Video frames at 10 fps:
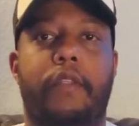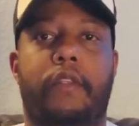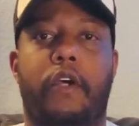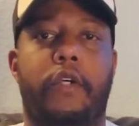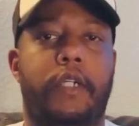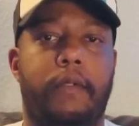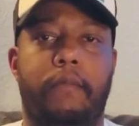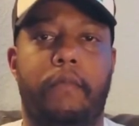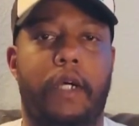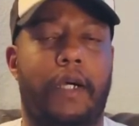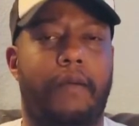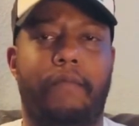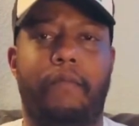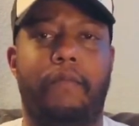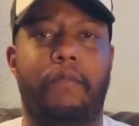Thurgood
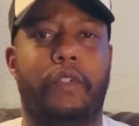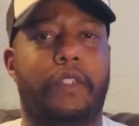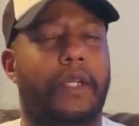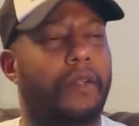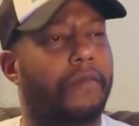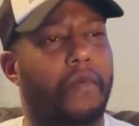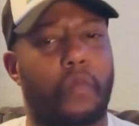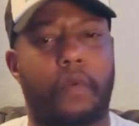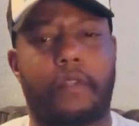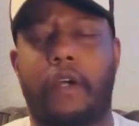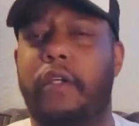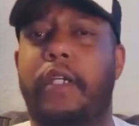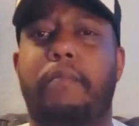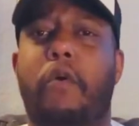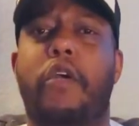was
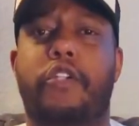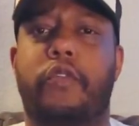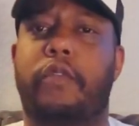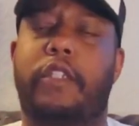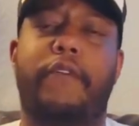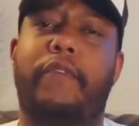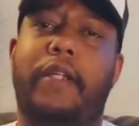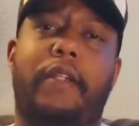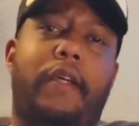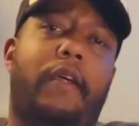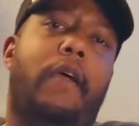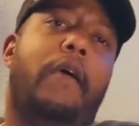Thurgood Marshall and stuff like that.